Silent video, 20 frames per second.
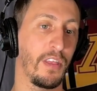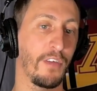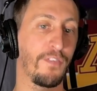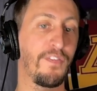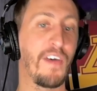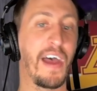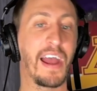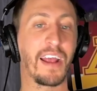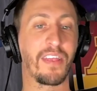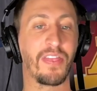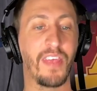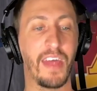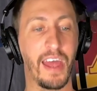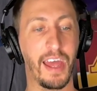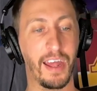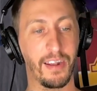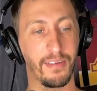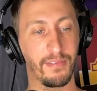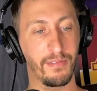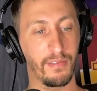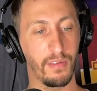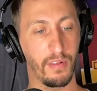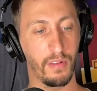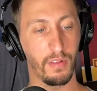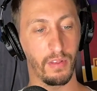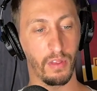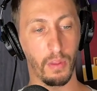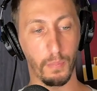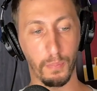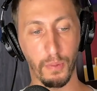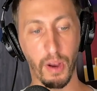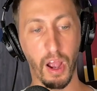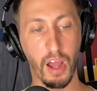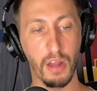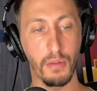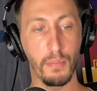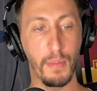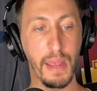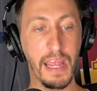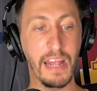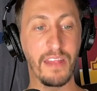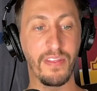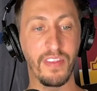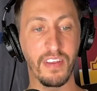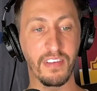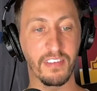the fact that LeBron made